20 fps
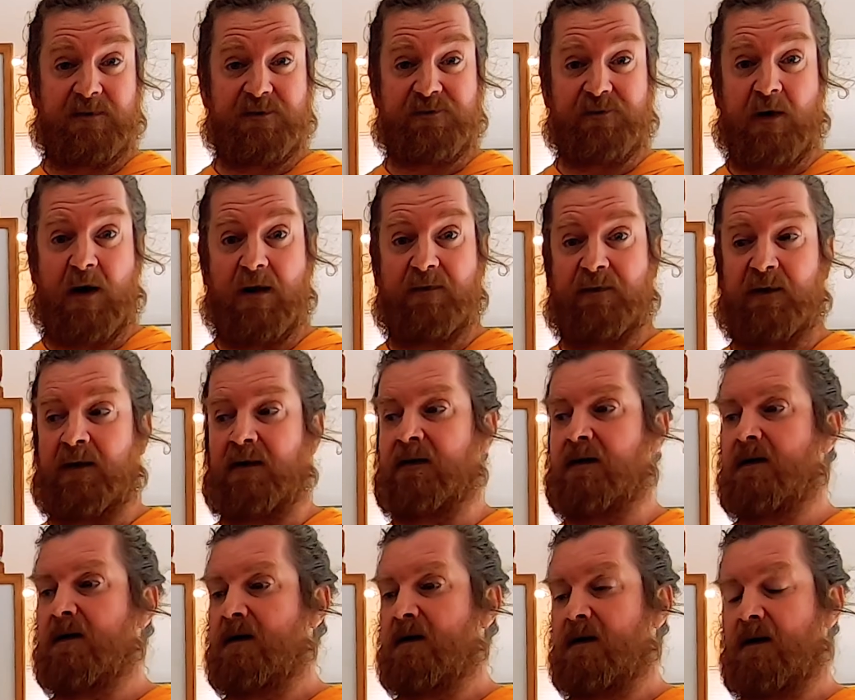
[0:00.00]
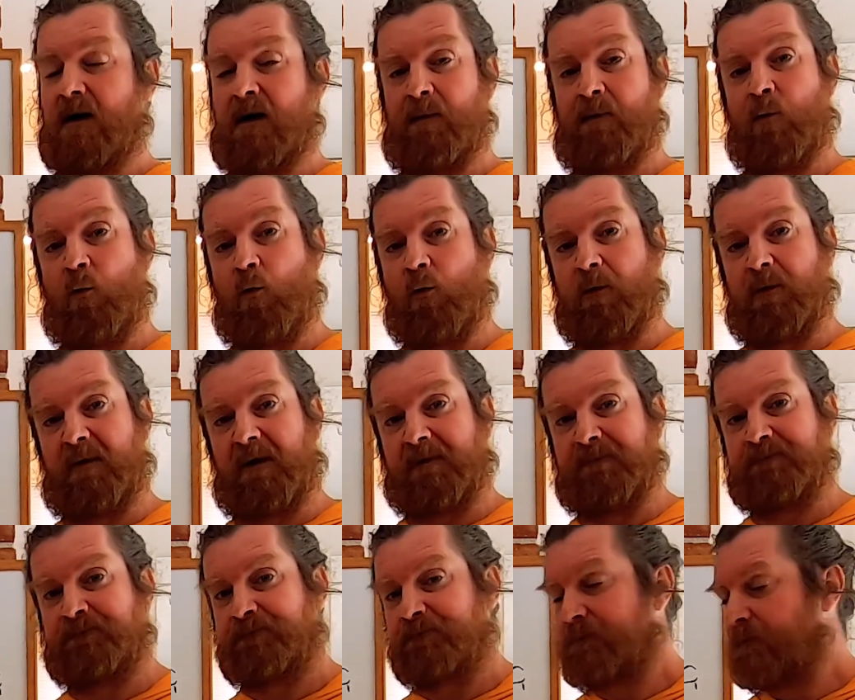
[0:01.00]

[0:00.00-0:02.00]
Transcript: are driving warming.